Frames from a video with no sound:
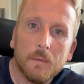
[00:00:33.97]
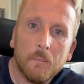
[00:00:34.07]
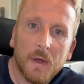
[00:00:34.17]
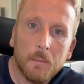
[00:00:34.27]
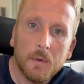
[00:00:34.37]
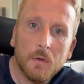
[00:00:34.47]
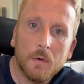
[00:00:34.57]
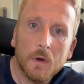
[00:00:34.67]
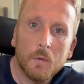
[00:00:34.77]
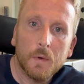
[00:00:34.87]
Maybe you
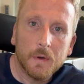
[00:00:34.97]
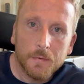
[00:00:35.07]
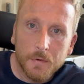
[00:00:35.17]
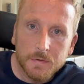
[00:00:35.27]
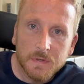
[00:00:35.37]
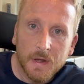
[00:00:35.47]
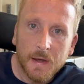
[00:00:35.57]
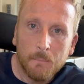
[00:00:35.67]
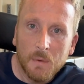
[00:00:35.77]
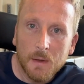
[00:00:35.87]
know what it looks
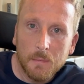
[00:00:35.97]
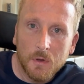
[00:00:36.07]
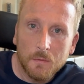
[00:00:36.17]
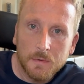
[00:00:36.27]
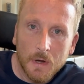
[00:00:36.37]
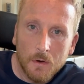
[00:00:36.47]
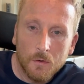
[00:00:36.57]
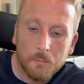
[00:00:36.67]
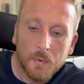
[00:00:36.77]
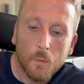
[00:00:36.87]
like, maybe you don't,
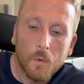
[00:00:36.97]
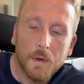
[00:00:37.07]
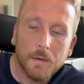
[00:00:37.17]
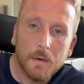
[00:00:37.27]
but what